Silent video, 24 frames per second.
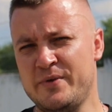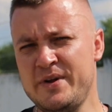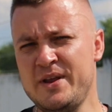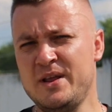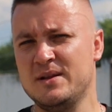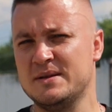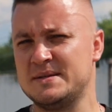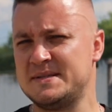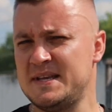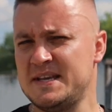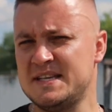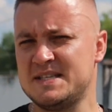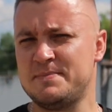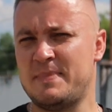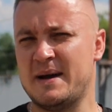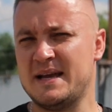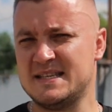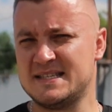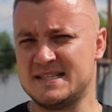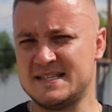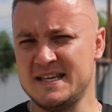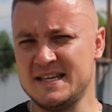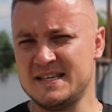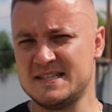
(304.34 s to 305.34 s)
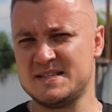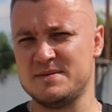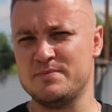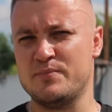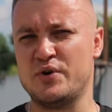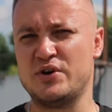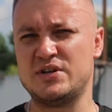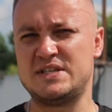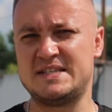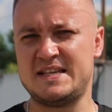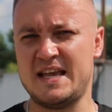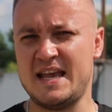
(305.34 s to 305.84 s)
real 6x6
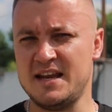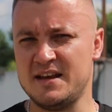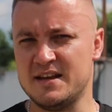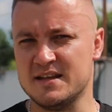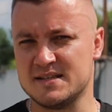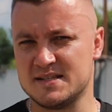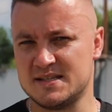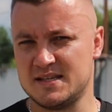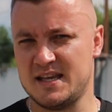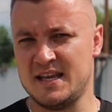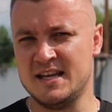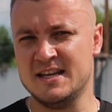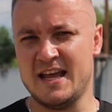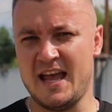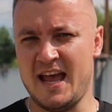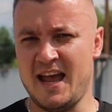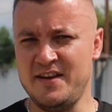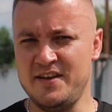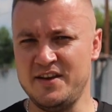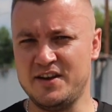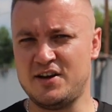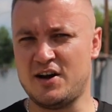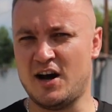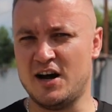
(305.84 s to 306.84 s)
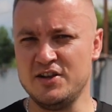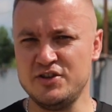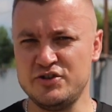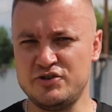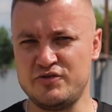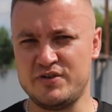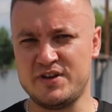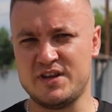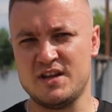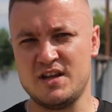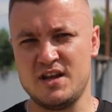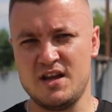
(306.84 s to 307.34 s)
Mercedes in any
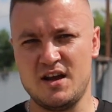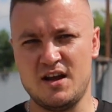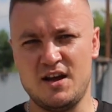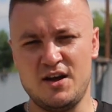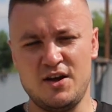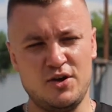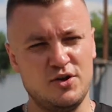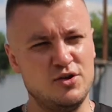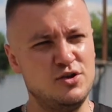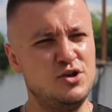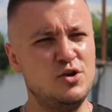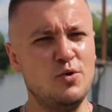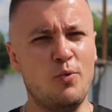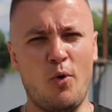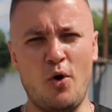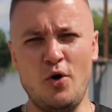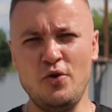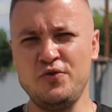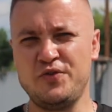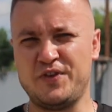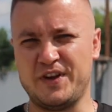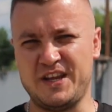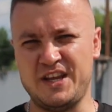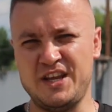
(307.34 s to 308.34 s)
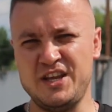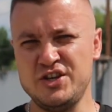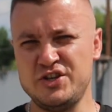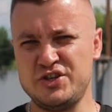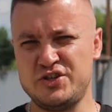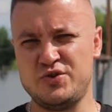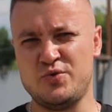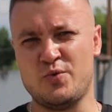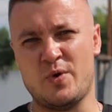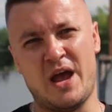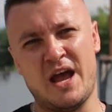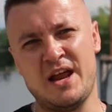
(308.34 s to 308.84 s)
country, you won't
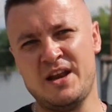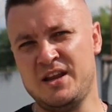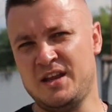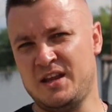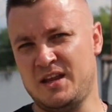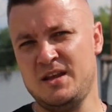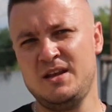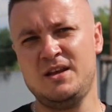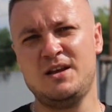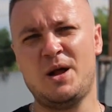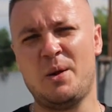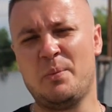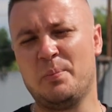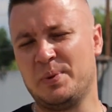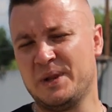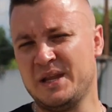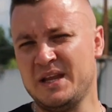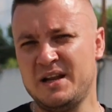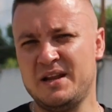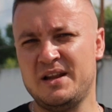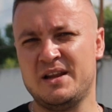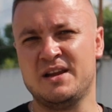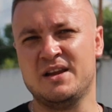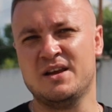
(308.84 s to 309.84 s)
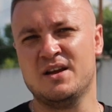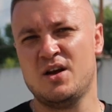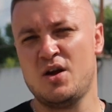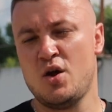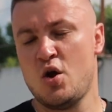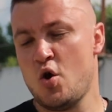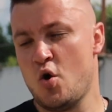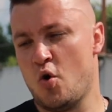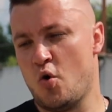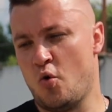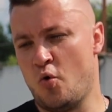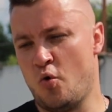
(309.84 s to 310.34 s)
issue any incompletely
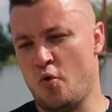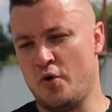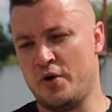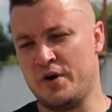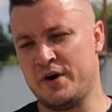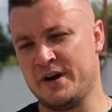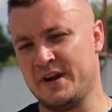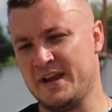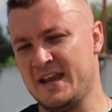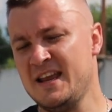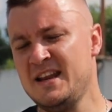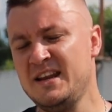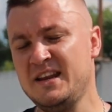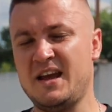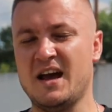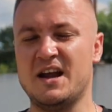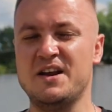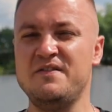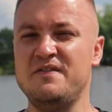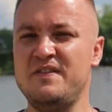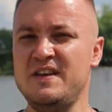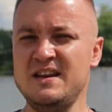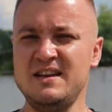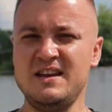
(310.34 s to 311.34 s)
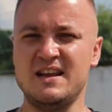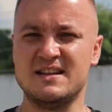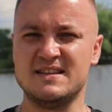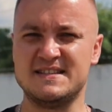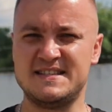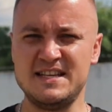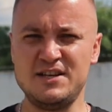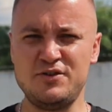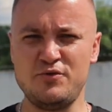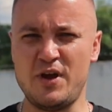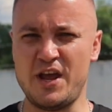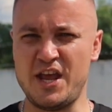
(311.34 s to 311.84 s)
or inconvenient
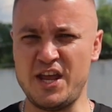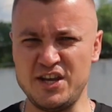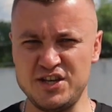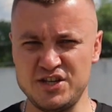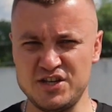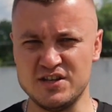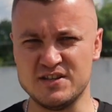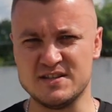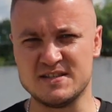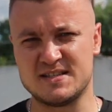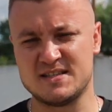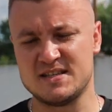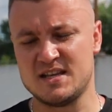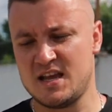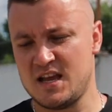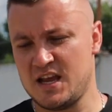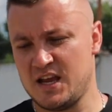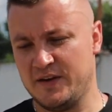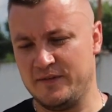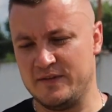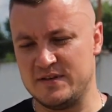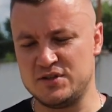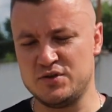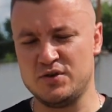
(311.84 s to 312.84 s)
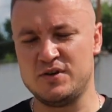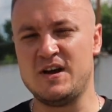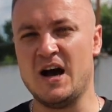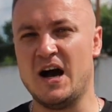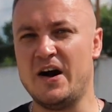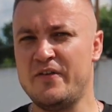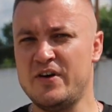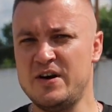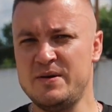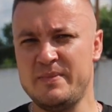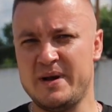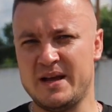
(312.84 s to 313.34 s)
situations with the
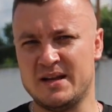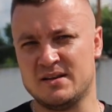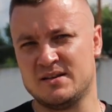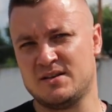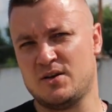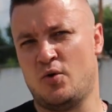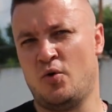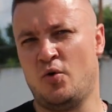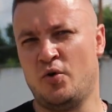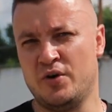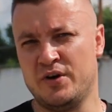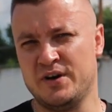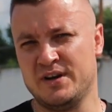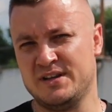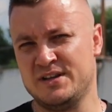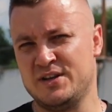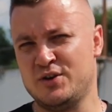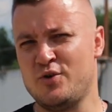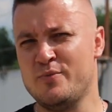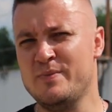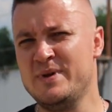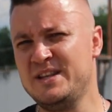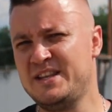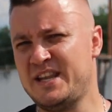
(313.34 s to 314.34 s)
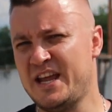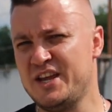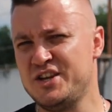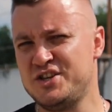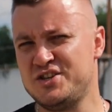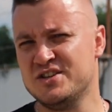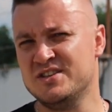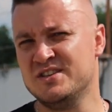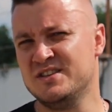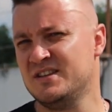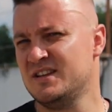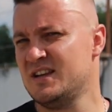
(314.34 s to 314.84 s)
government or
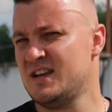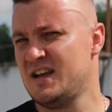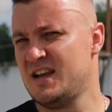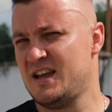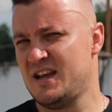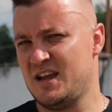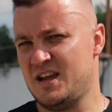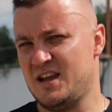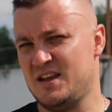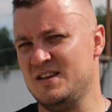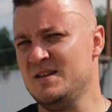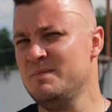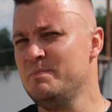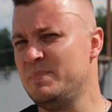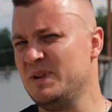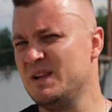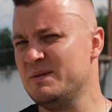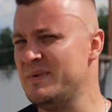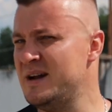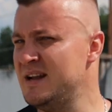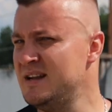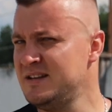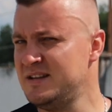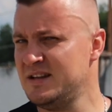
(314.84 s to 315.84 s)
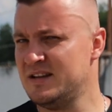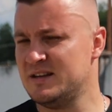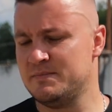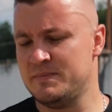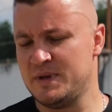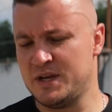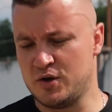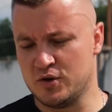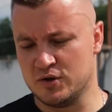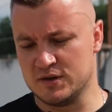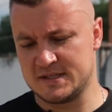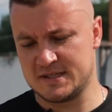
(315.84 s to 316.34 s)
documentation implemented,
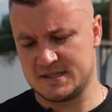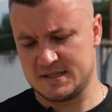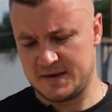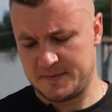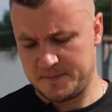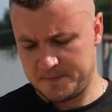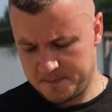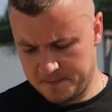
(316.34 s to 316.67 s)
because